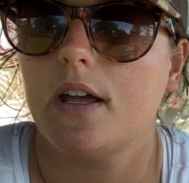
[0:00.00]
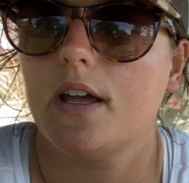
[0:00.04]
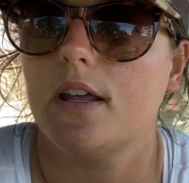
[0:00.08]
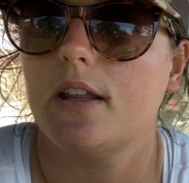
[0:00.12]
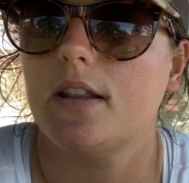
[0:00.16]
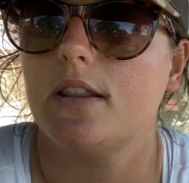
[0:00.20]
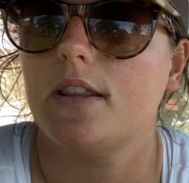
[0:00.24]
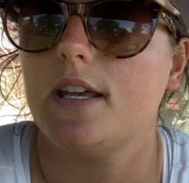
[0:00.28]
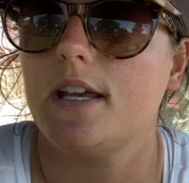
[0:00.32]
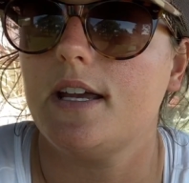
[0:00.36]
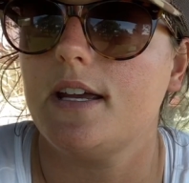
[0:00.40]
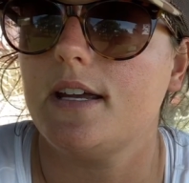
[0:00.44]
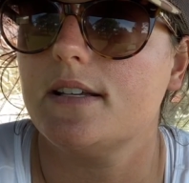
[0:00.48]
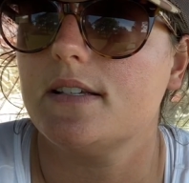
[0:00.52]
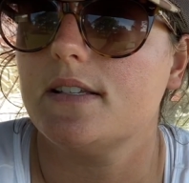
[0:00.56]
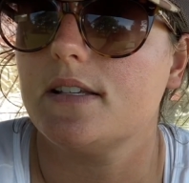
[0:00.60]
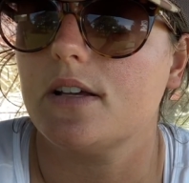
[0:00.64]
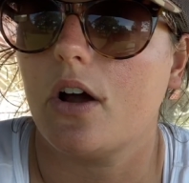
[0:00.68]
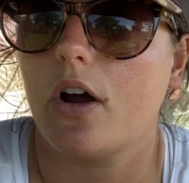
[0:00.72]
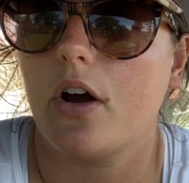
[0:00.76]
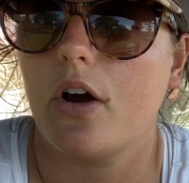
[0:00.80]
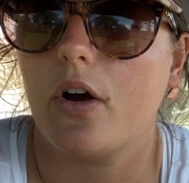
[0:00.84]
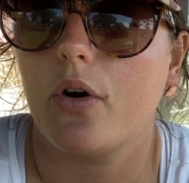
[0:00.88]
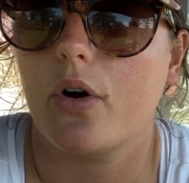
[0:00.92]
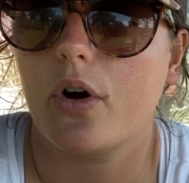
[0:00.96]
These
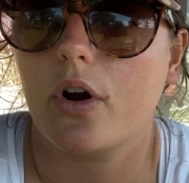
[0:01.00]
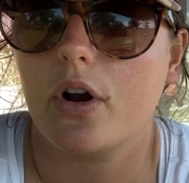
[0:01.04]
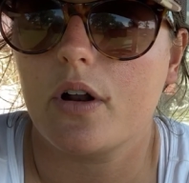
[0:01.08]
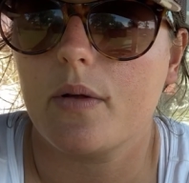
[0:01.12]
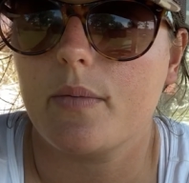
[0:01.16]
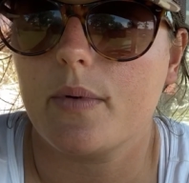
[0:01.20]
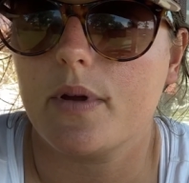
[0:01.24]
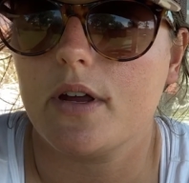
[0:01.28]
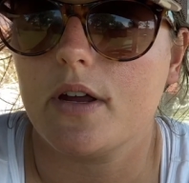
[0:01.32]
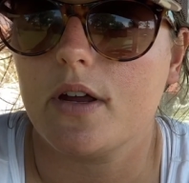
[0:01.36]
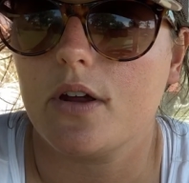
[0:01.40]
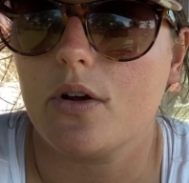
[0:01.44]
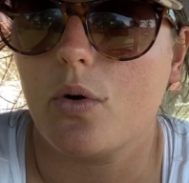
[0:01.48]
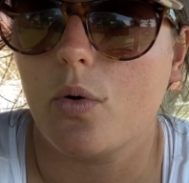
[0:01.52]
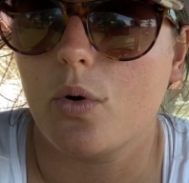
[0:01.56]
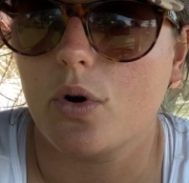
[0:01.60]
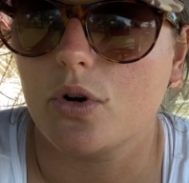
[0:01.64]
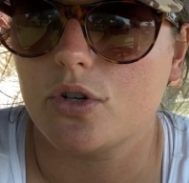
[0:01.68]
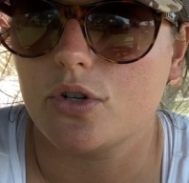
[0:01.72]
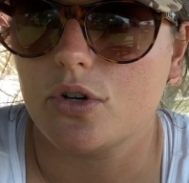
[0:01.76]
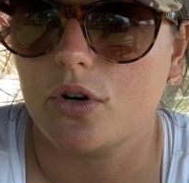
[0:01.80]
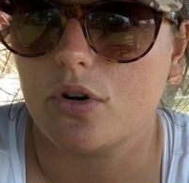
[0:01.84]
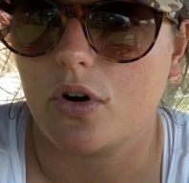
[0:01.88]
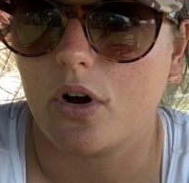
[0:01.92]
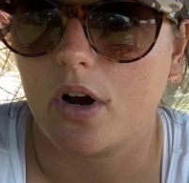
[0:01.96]
are going to be
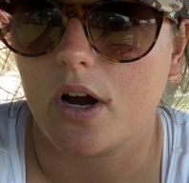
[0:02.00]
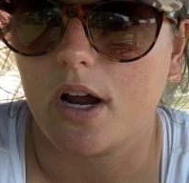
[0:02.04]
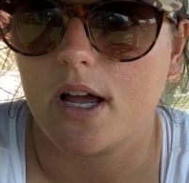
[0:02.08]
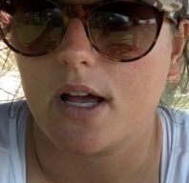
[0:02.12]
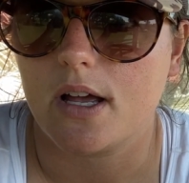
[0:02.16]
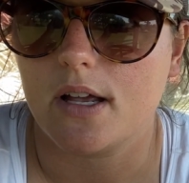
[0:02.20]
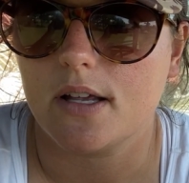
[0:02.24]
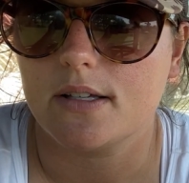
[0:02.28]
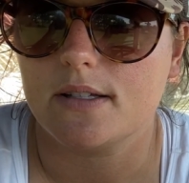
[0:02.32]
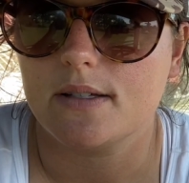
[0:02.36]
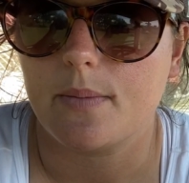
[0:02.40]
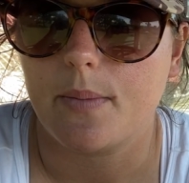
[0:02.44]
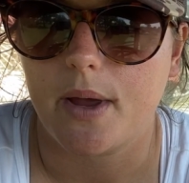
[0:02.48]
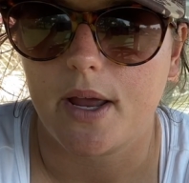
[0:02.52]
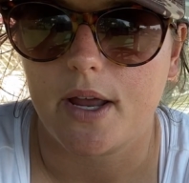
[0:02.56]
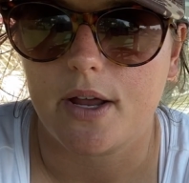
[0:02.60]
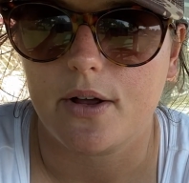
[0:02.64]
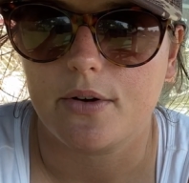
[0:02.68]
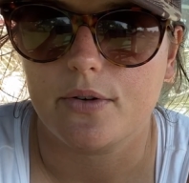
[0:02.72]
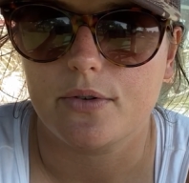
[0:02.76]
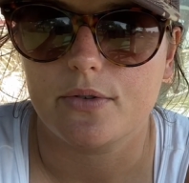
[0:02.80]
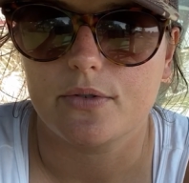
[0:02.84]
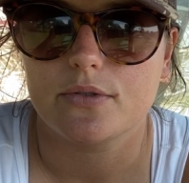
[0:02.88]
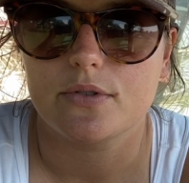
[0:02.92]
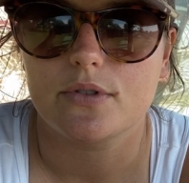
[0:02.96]
orchard grass
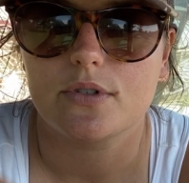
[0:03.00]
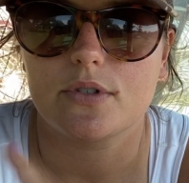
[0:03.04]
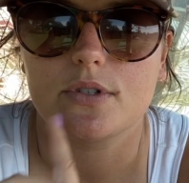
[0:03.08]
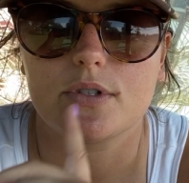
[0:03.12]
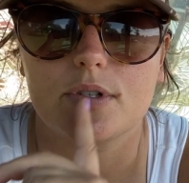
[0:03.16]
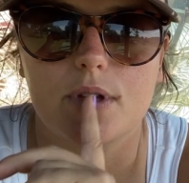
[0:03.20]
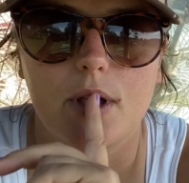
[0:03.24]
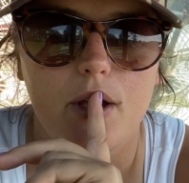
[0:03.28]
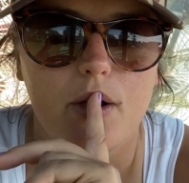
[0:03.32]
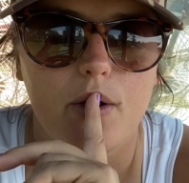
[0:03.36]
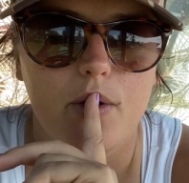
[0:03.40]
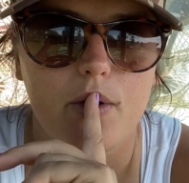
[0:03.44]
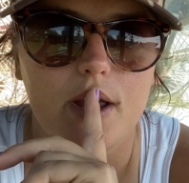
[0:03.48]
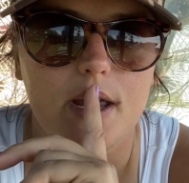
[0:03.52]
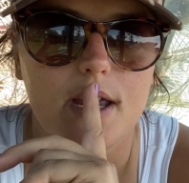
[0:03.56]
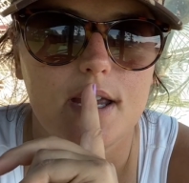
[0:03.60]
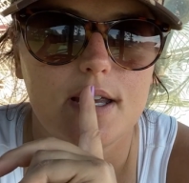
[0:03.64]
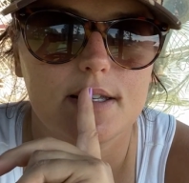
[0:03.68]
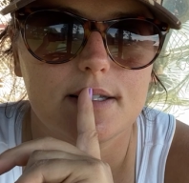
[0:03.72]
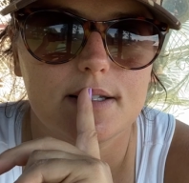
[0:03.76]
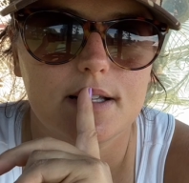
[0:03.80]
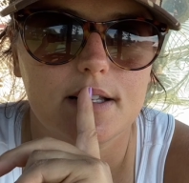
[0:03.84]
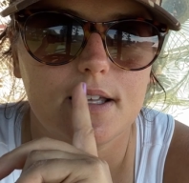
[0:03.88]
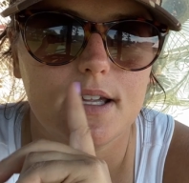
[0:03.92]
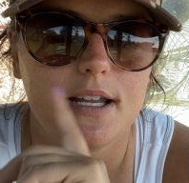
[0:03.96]
bales. So
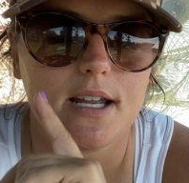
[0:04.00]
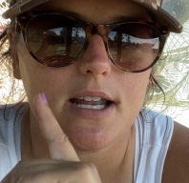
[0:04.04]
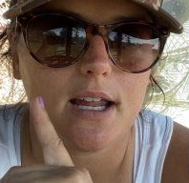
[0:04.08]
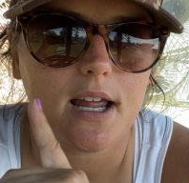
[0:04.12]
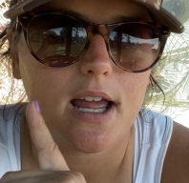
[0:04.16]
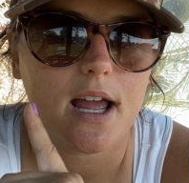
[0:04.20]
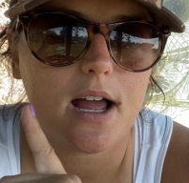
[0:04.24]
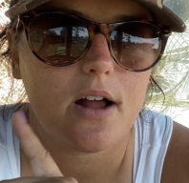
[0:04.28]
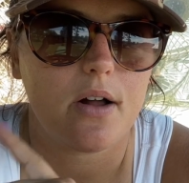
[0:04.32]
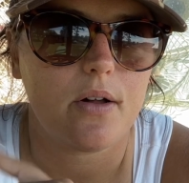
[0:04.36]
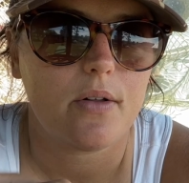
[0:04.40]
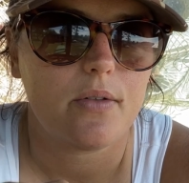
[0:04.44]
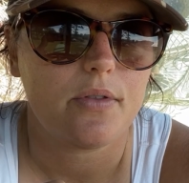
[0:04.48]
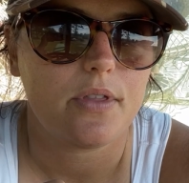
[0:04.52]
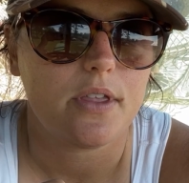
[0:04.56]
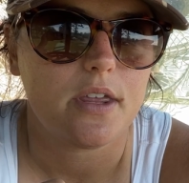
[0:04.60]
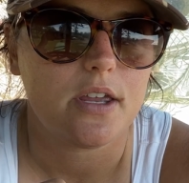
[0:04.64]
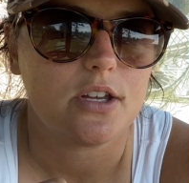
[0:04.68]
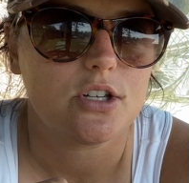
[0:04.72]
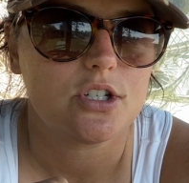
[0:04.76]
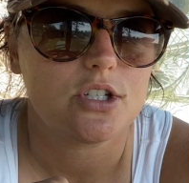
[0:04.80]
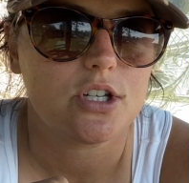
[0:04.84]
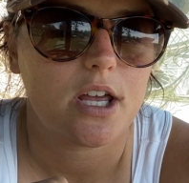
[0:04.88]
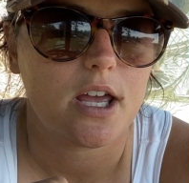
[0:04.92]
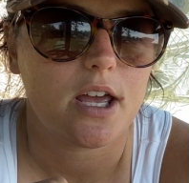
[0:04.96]
he's cleaning out
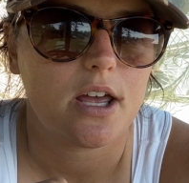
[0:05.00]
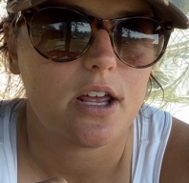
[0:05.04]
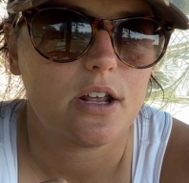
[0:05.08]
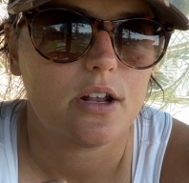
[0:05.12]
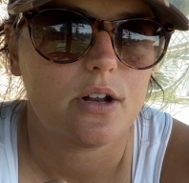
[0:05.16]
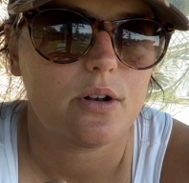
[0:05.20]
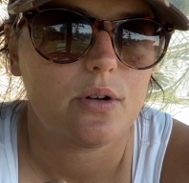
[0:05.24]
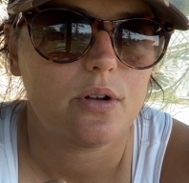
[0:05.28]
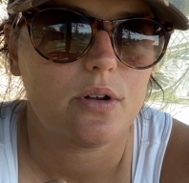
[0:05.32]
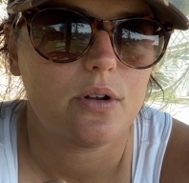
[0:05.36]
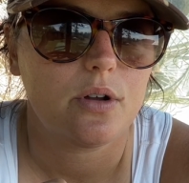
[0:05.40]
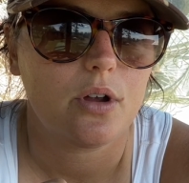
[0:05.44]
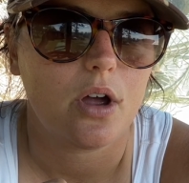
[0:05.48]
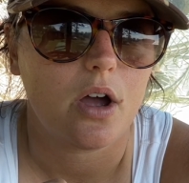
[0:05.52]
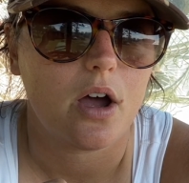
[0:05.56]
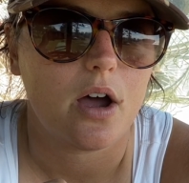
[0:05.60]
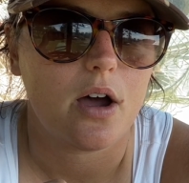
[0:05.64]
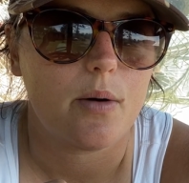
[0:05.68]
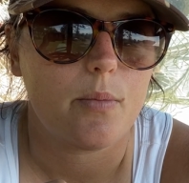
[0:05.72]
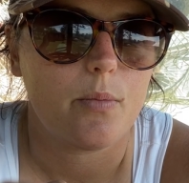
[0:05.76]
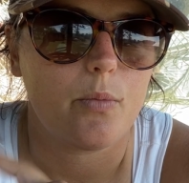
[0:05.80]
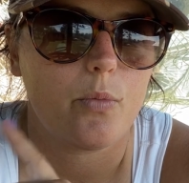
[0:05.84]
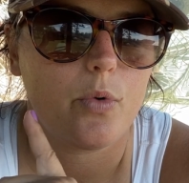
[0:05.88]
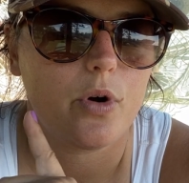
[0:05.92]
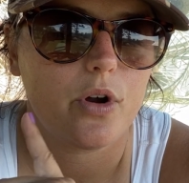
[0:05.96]
the shed
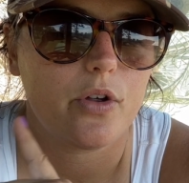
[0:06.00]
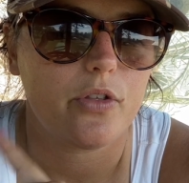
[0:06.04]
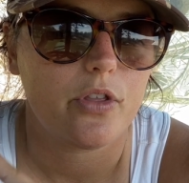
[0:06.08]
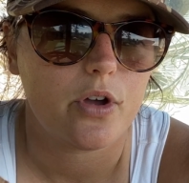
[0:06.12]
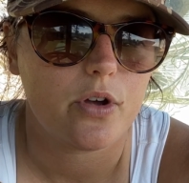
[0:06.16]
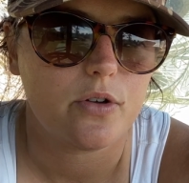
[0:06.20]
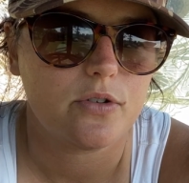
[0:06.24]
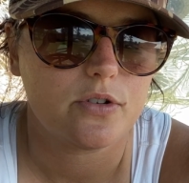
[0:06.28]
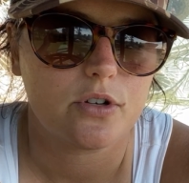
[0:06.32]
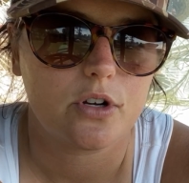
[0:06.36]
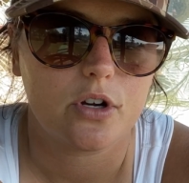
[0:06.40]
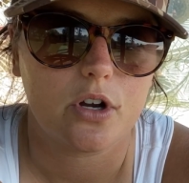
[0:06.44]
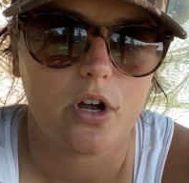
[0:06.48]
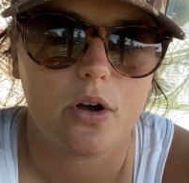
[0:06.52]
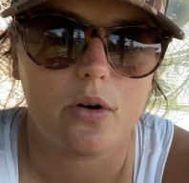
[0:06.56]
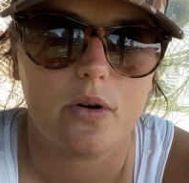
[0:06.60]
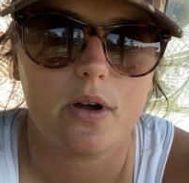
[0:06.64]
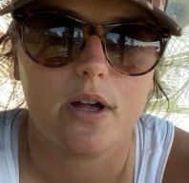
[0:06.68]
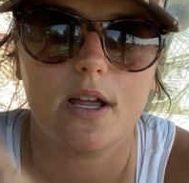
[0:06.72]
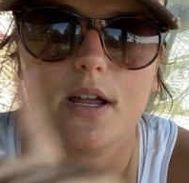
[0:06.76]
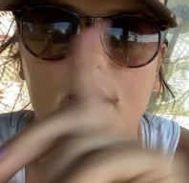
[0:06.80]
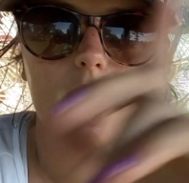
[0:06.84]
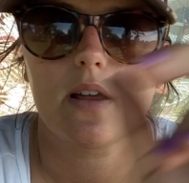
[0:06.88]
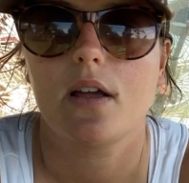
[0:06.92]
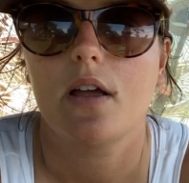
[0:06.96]
where those are
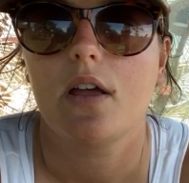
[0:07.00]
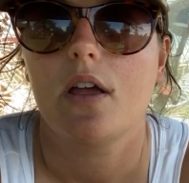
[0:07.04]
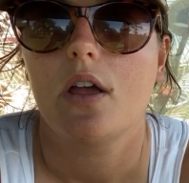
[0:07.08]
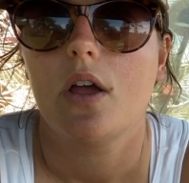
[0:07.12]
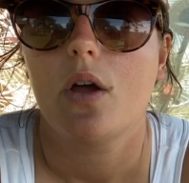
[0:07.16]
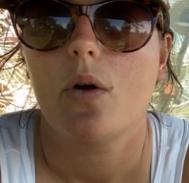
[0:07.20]
going.